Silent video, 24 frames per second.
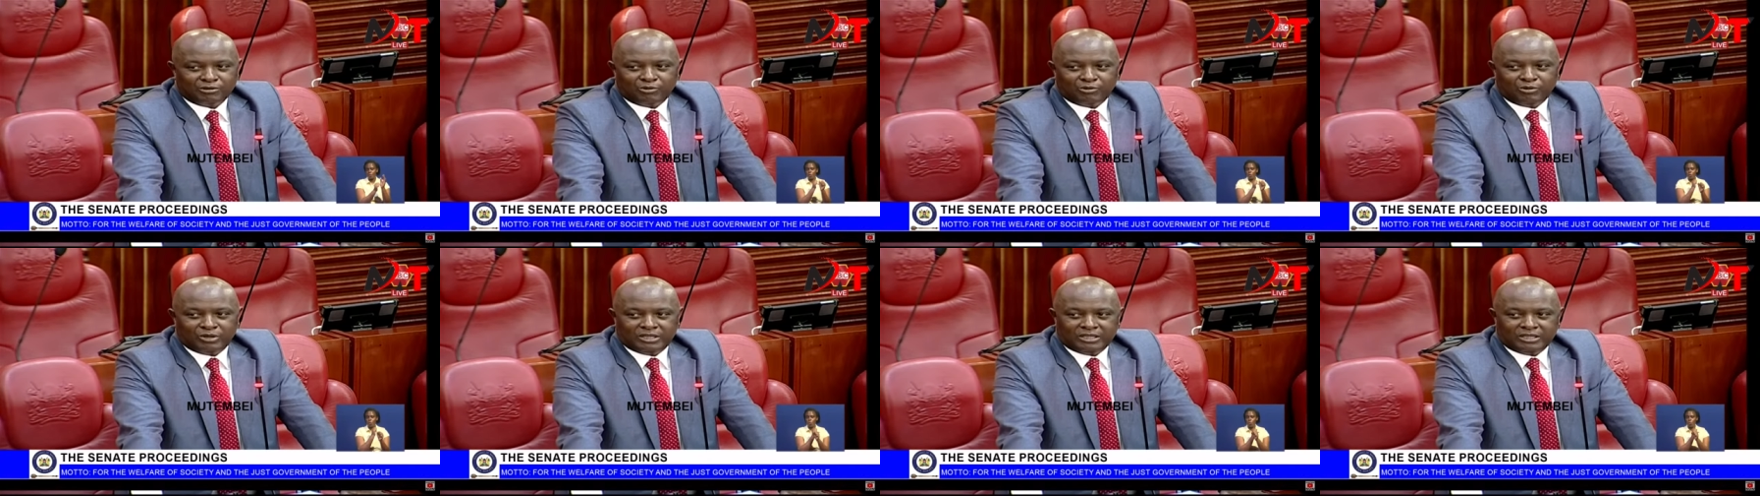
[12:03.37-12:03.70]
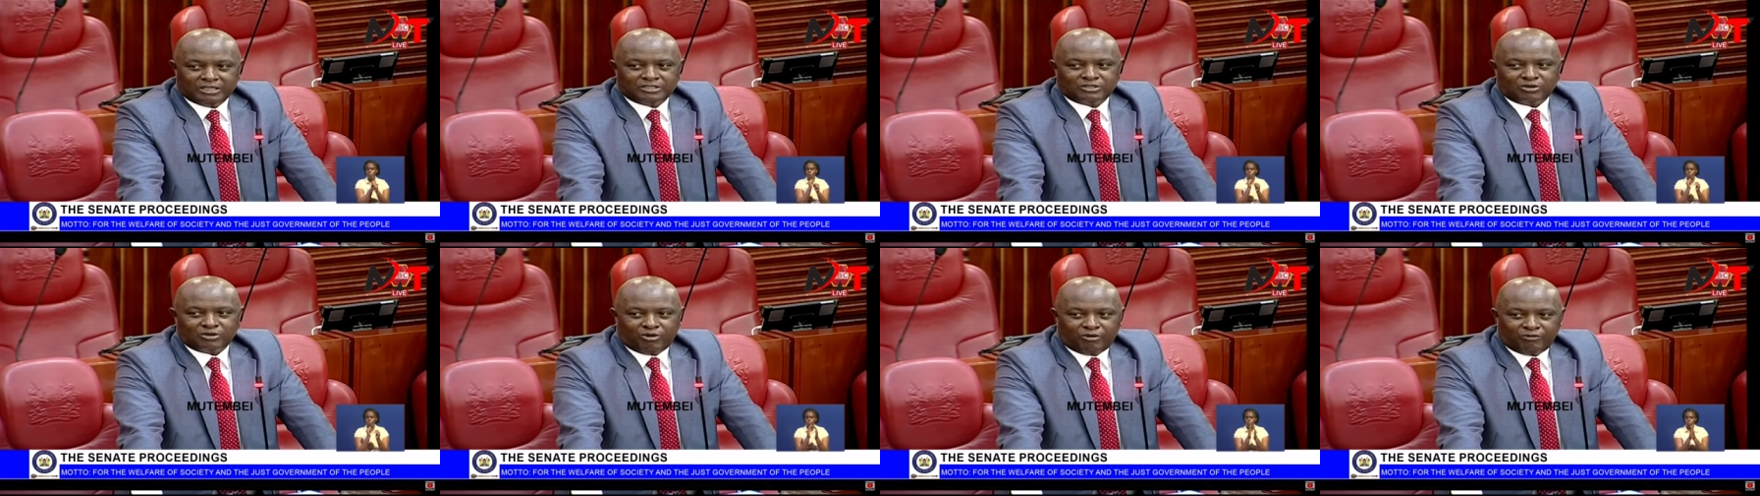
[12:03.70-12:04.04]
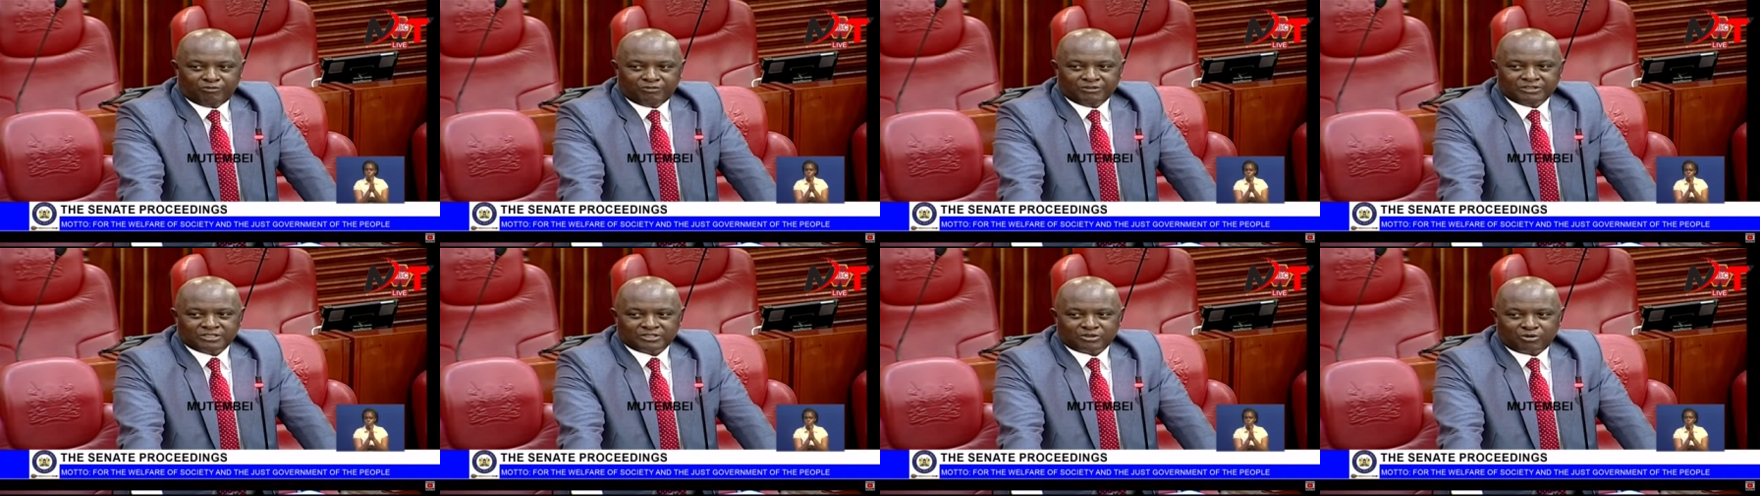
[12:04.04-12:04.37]
with this
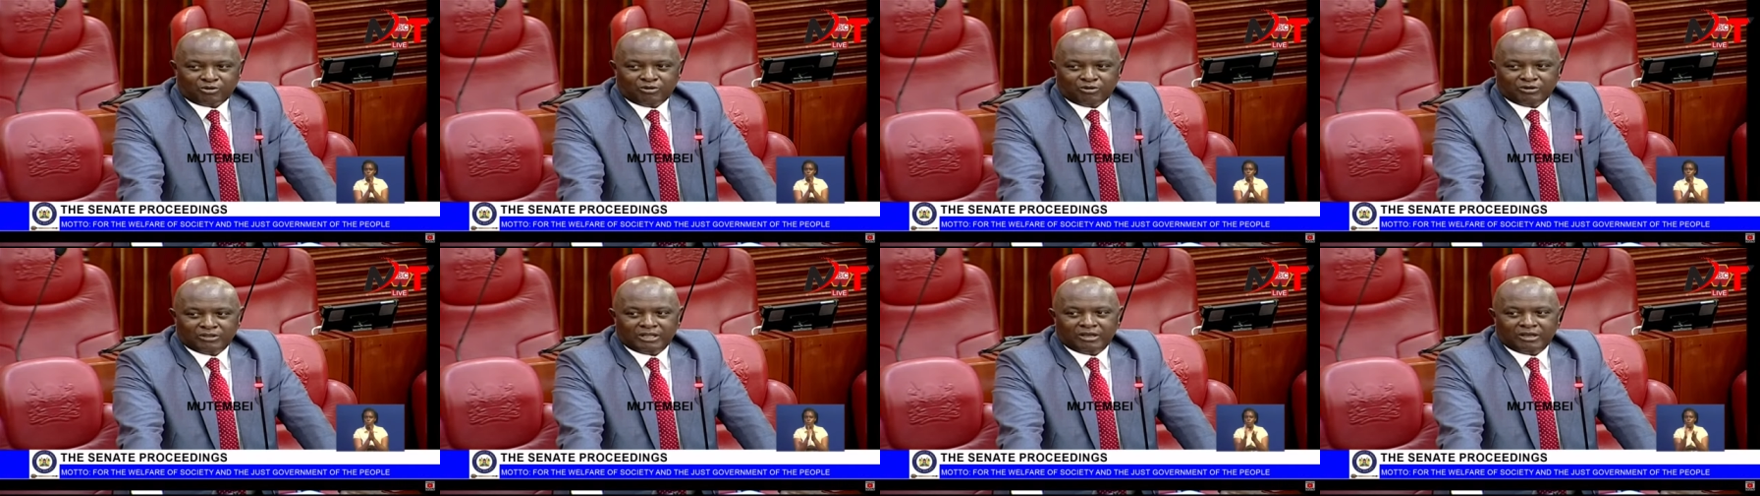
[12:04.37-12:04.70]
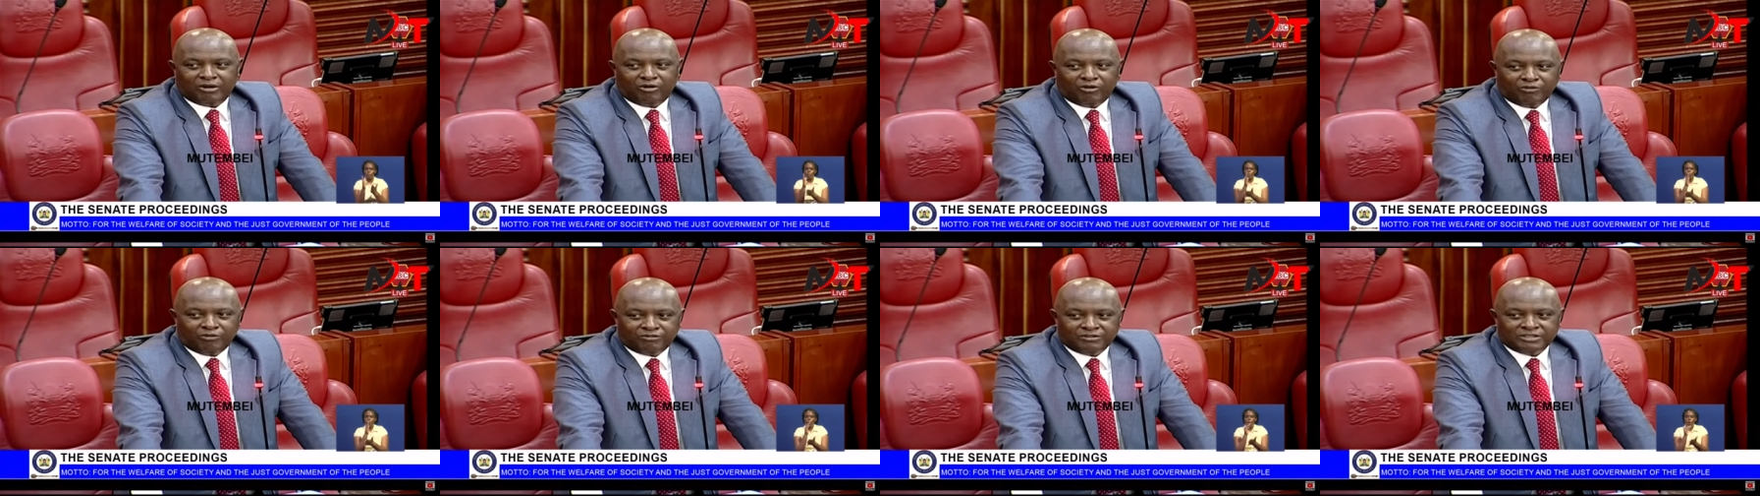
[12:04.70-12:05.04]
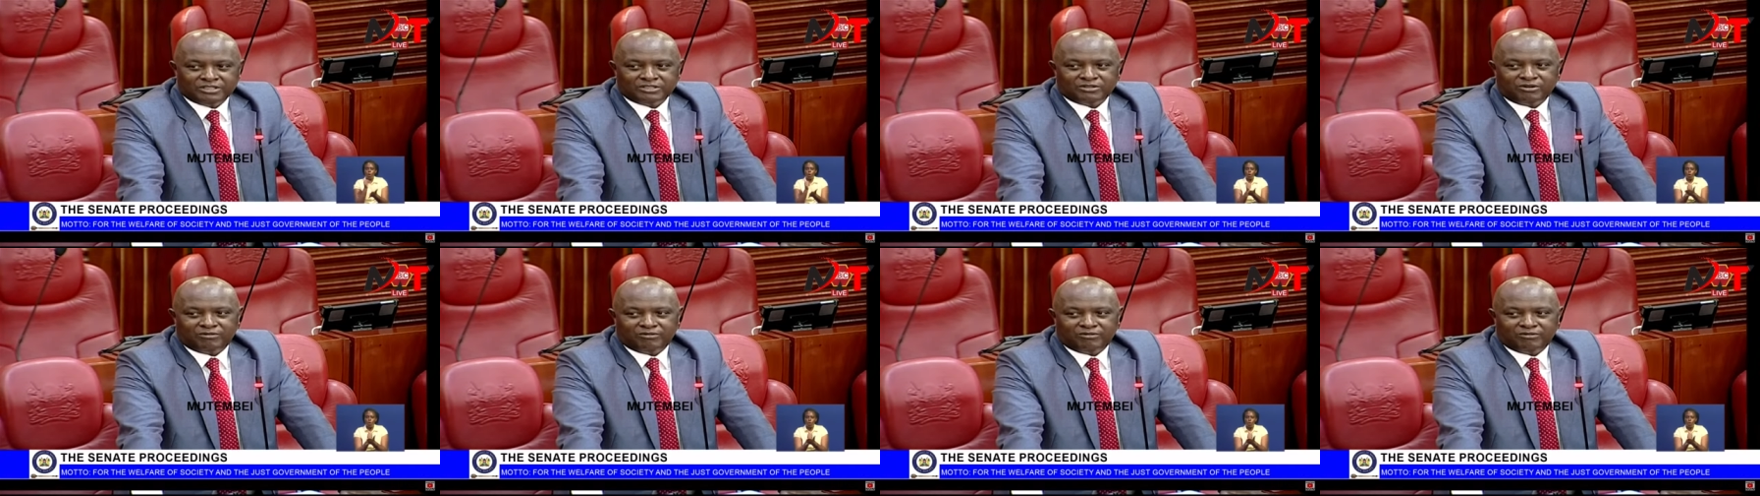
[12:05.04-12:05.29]
office called the Office